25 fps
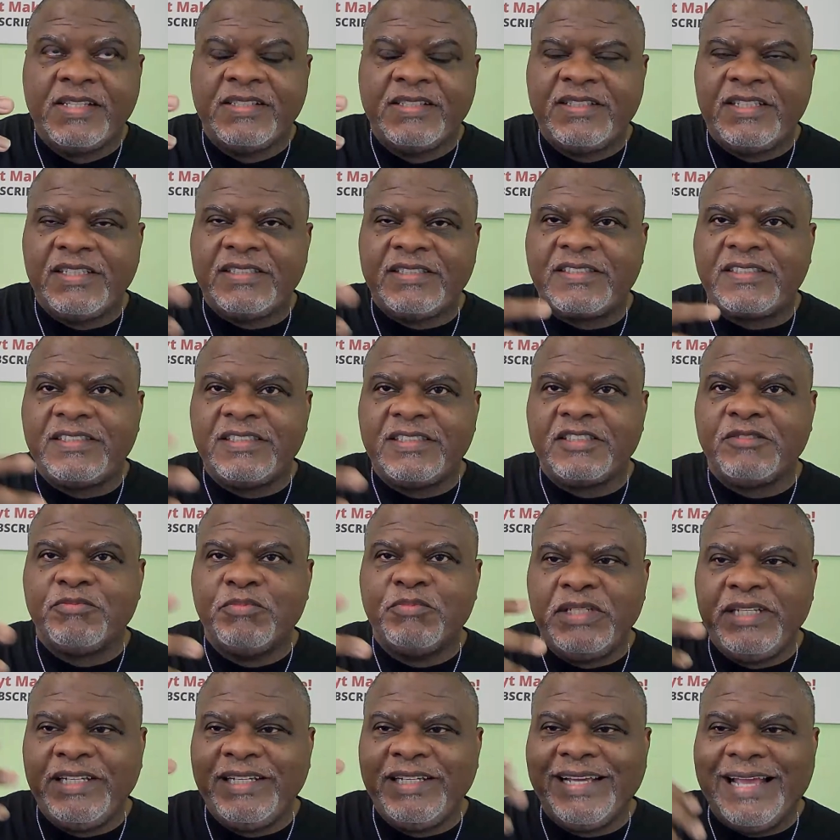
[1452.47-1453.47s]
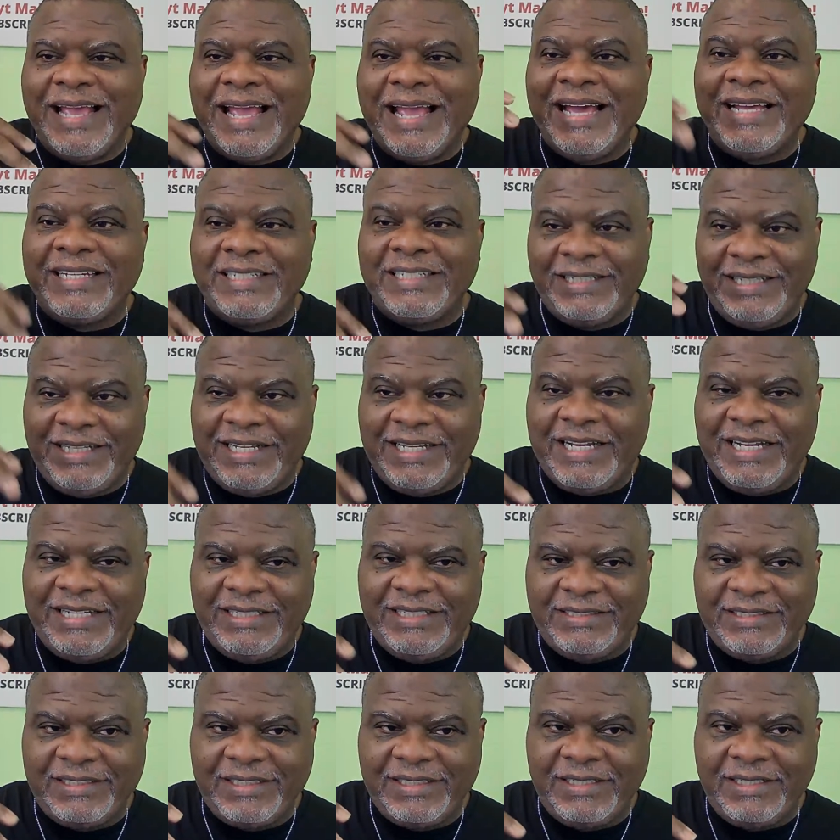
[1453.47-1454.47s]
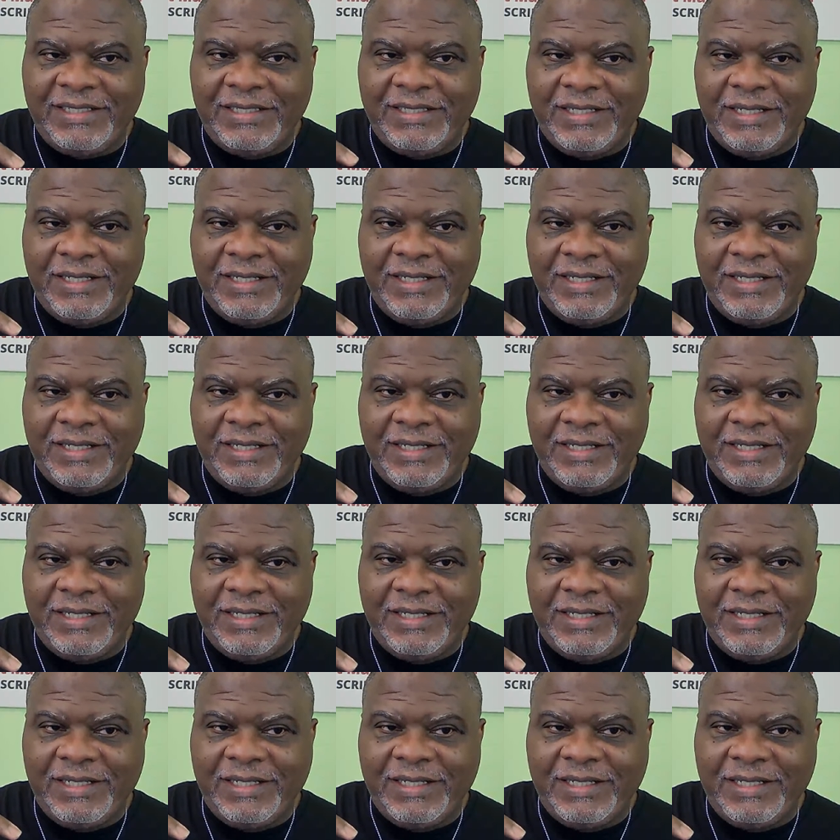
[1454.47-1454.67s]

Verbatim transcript: this is me analyzing.